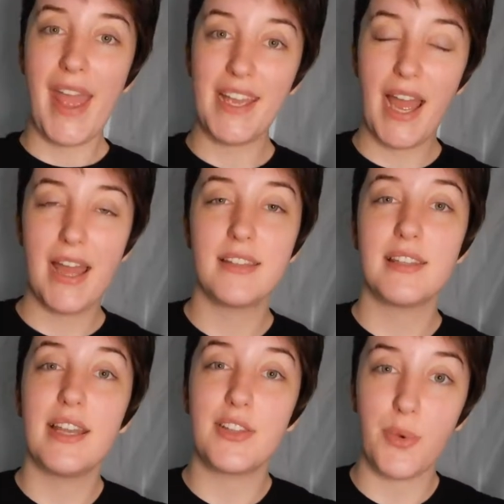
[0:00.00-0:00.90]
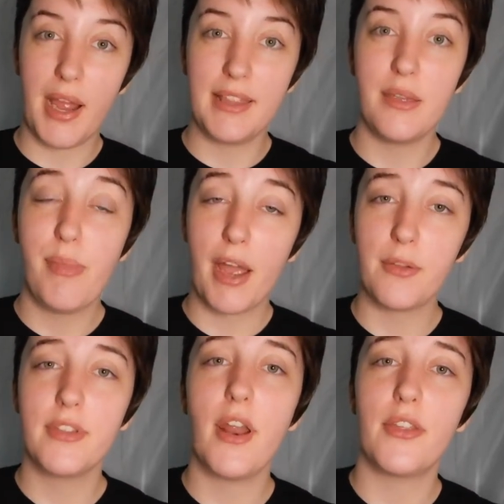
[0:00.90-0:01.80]
Hey guys, it's Riley, back
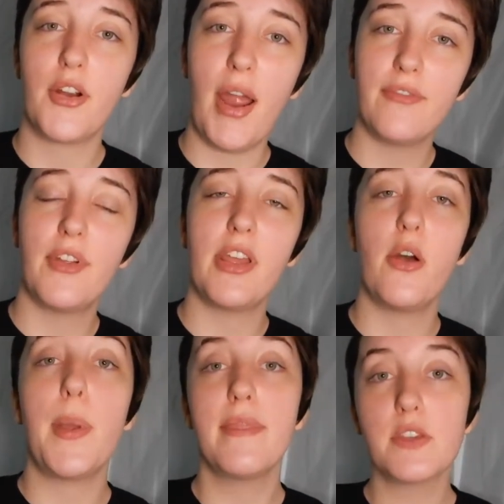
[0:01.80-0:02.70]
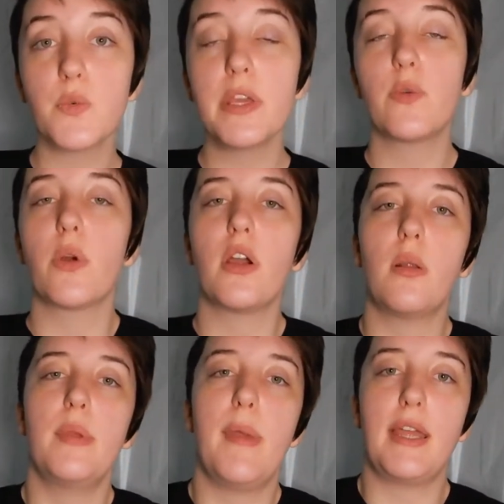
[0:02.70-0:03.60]
with another craft video, and this week we're going
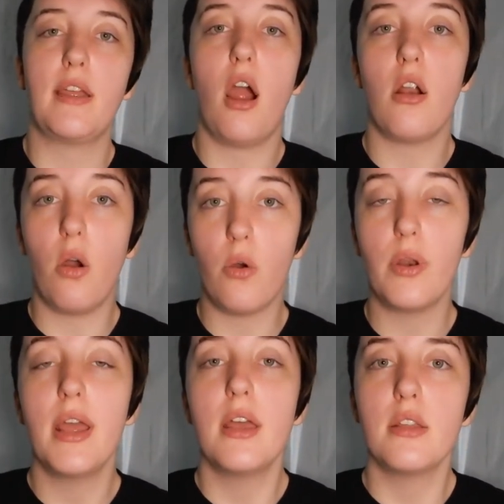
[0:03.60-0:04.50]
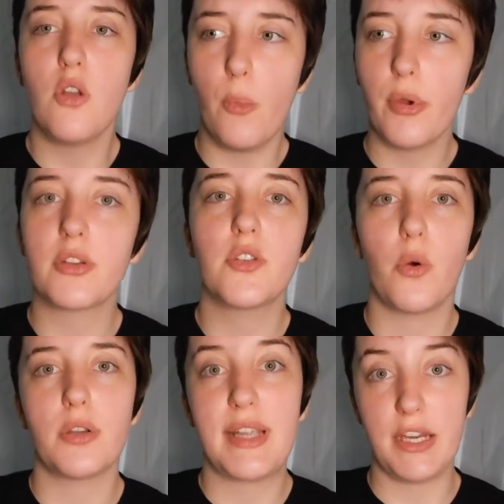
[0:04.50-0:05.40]
to be making our own notebooks
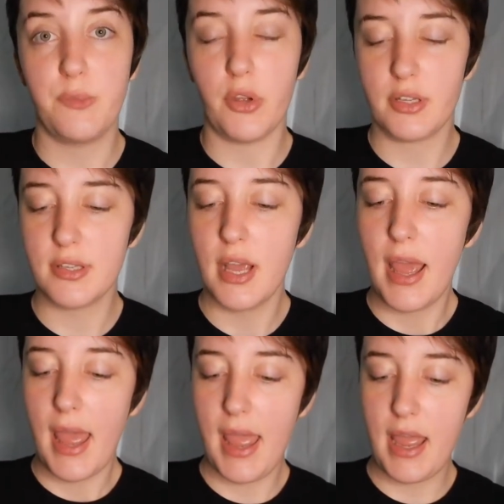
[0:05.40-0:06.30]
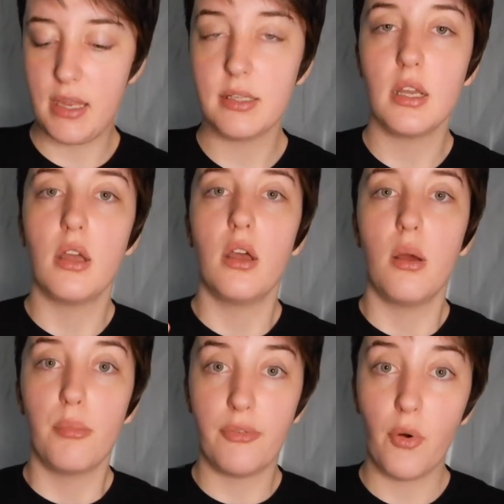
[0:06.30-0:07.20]
or sketchbooks. And
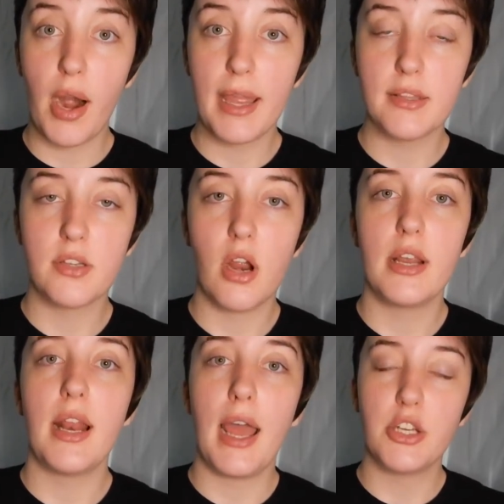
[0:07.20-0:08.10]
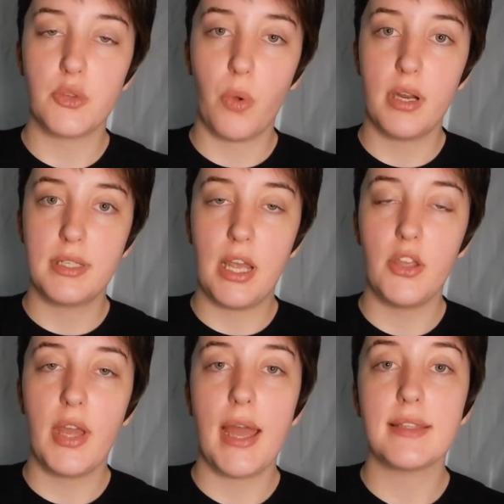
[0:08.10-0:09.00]
before I get started, I just want to tell
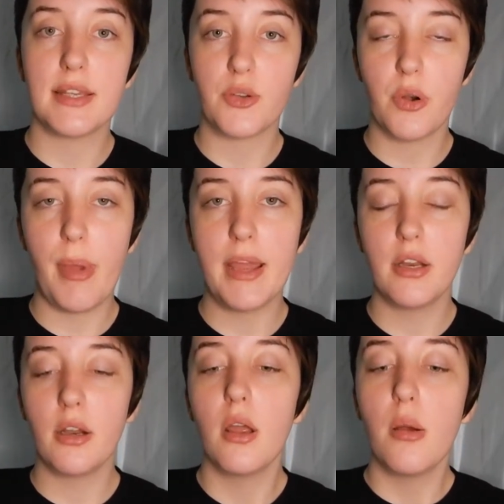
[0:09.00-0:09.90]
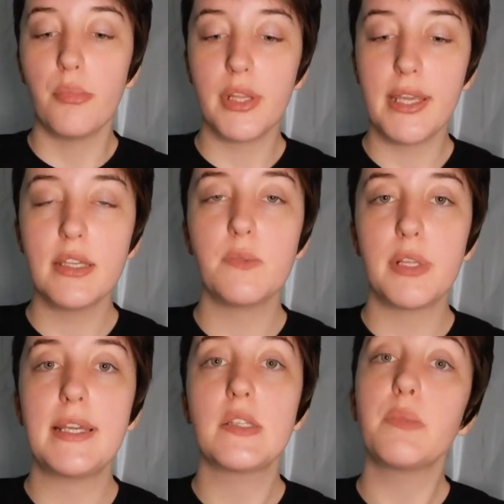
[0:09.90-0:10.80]
you guys as a reminder, please,
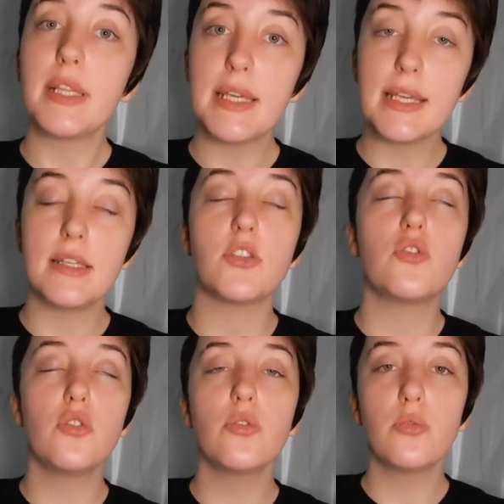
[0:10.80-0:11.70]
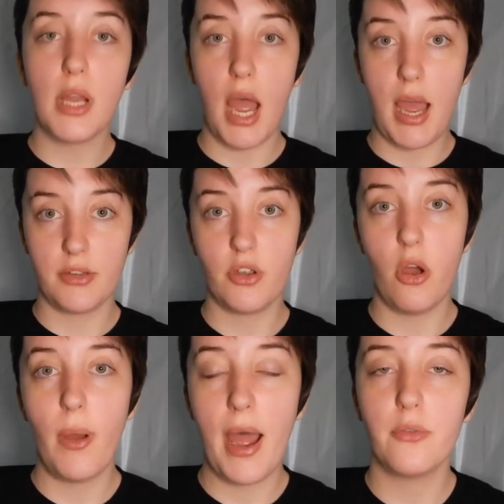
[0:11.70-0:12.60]
please, please do not
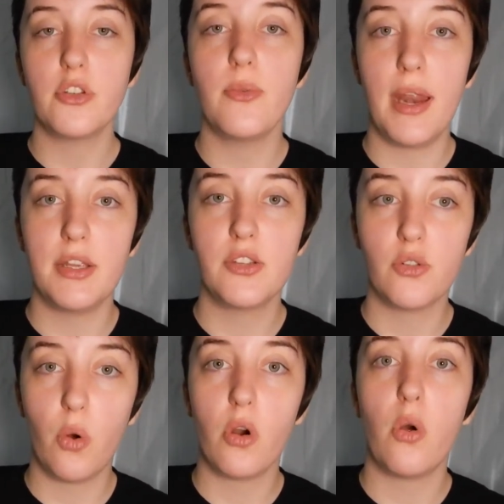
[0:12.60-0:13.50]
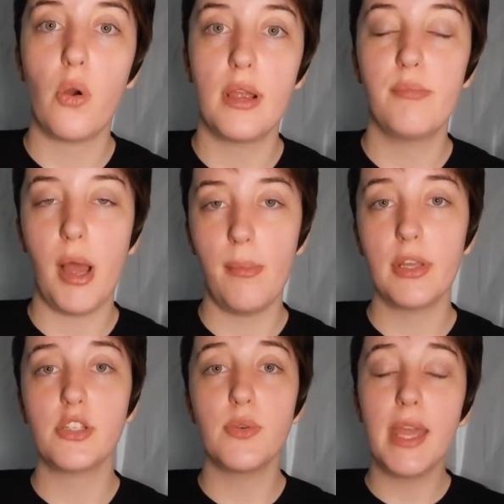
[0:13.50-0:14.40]
go out to any store or in
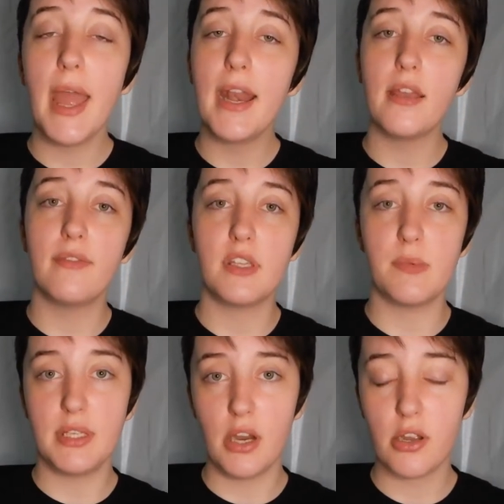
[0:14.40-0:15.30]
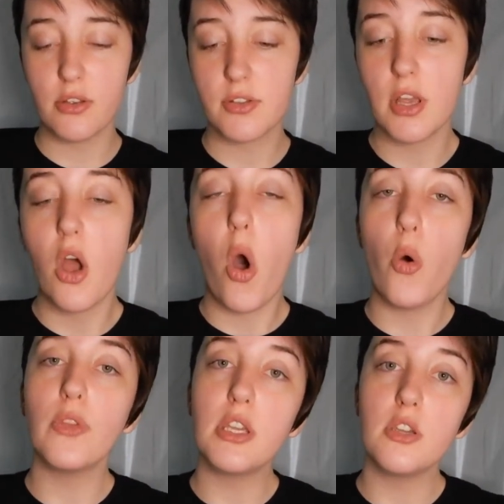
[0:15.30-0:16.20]
public to get any of these materials.
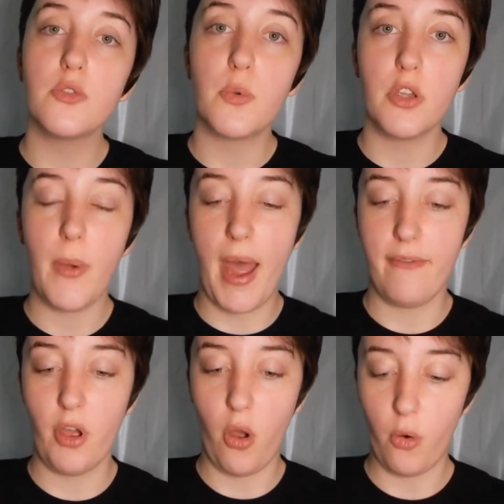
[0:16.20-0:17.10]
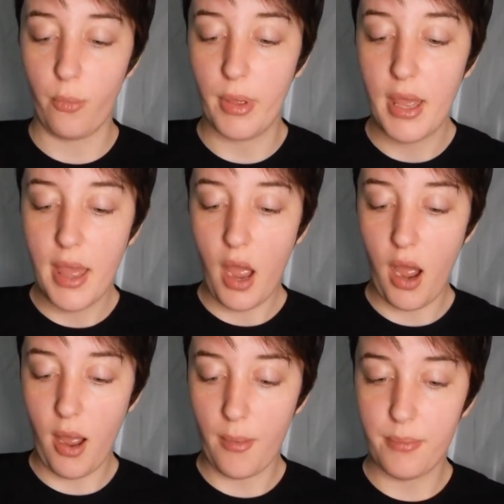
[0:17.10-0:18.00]
Only use what you have at home.
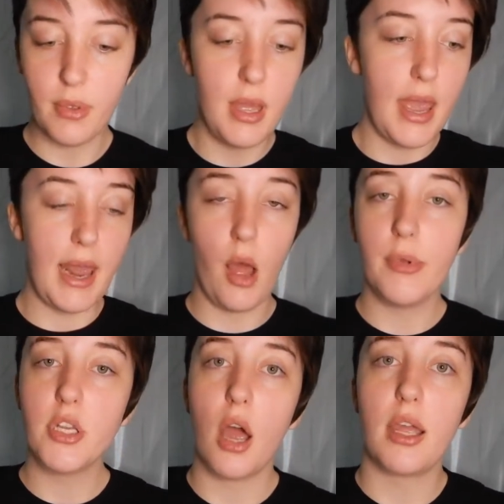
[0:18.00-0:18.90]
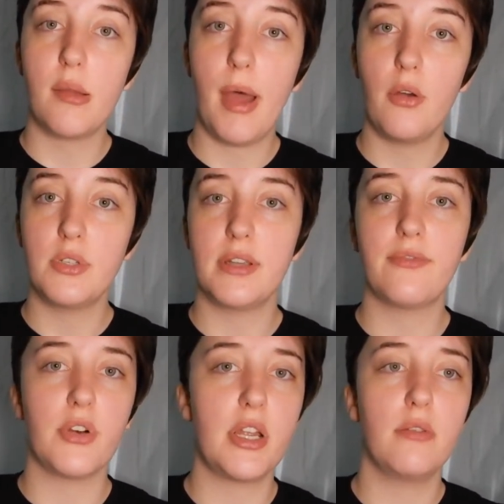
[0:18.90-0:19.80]
And I'll be talking about
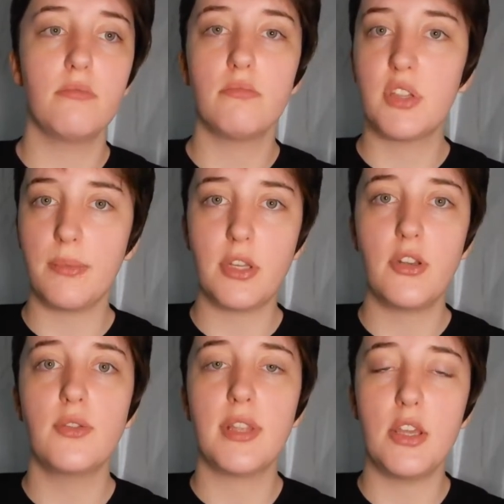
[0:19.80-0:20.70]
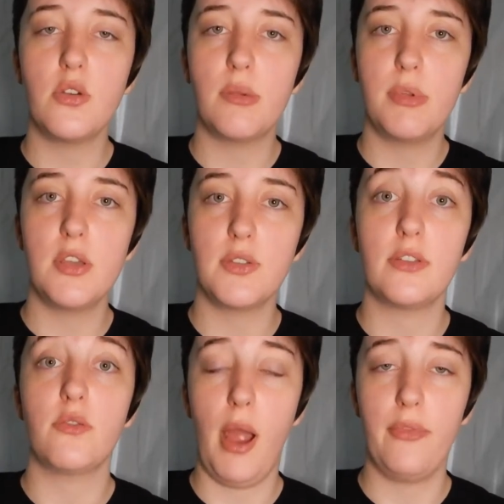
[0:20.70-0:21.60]
different substitutes that you can be using
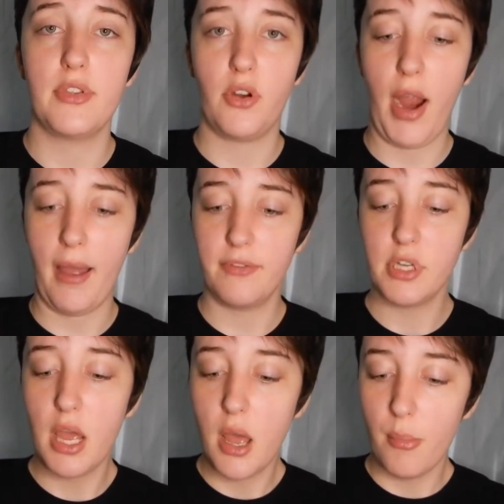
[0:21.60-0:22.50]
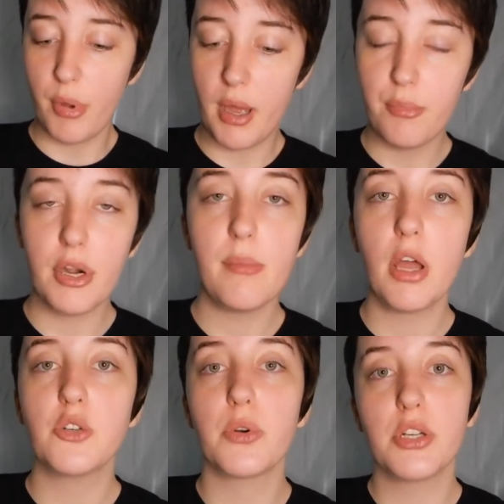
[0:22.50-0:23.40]
throughout this craft. But pretty
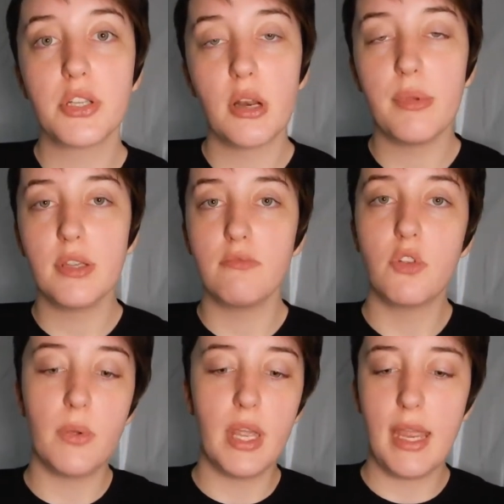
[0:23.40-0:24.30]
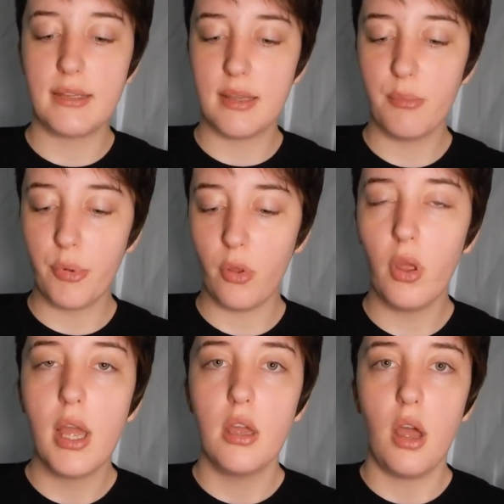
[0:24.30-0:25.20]
much, we're just going to be doing a simple,
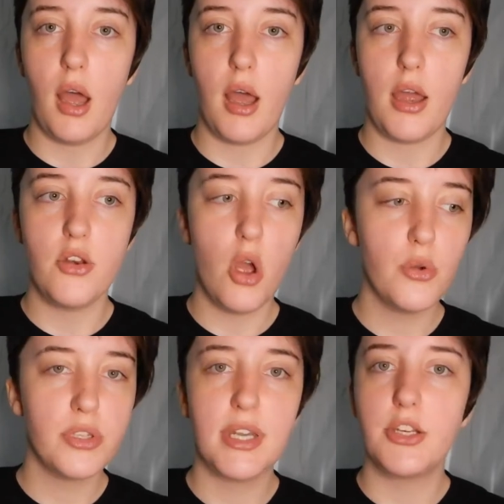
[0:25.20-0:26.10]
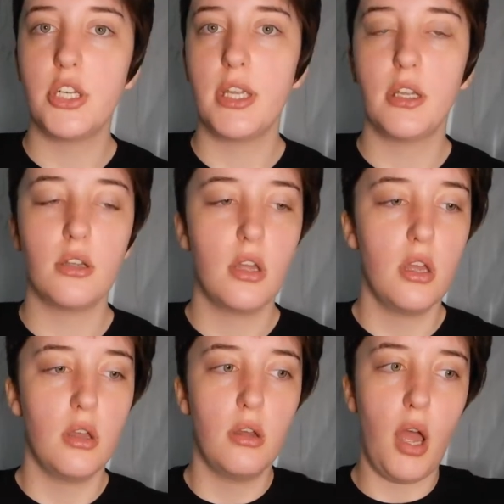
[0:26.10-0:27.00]
no stitching,
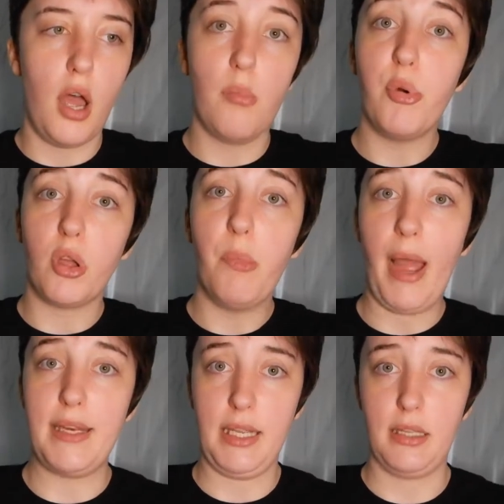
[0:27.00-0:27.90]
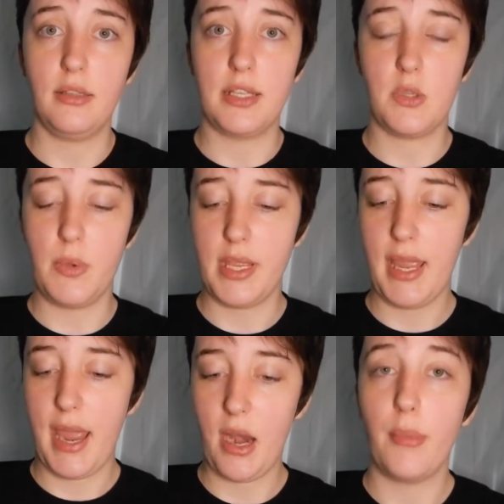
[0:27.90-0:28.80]
book binding this week,
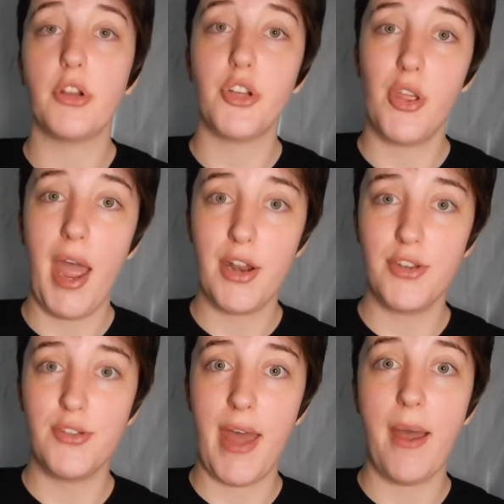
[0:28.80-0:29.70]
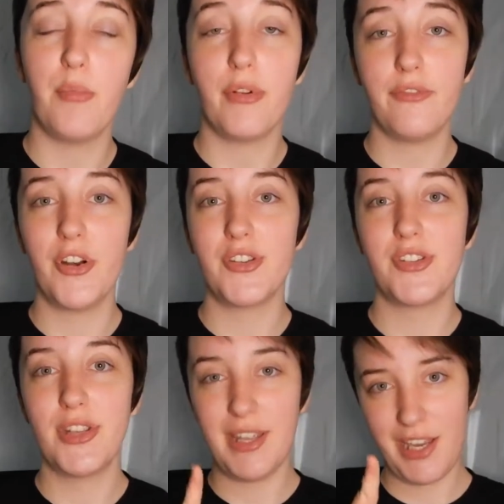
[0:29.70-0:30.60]
and I'm going to show you how to do that. But
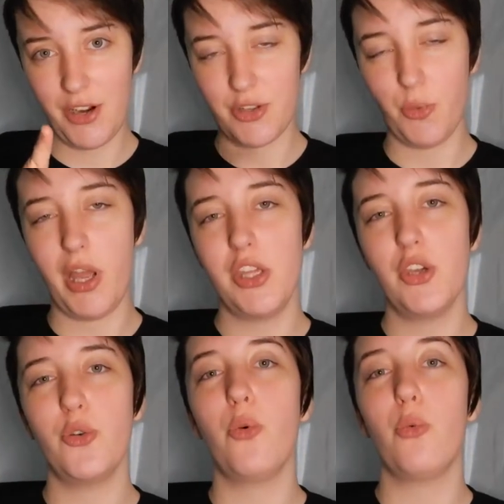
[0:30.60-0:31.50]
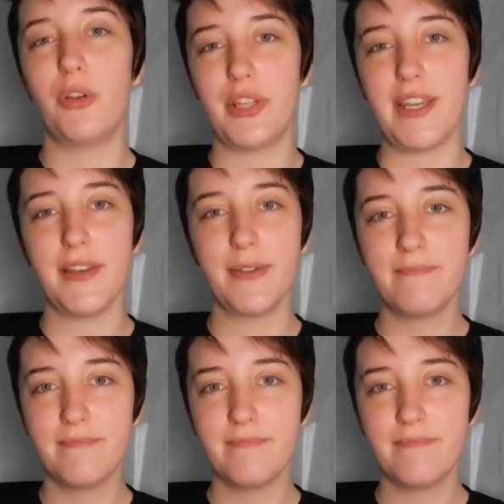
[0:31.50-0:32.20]
first, here's what you will need.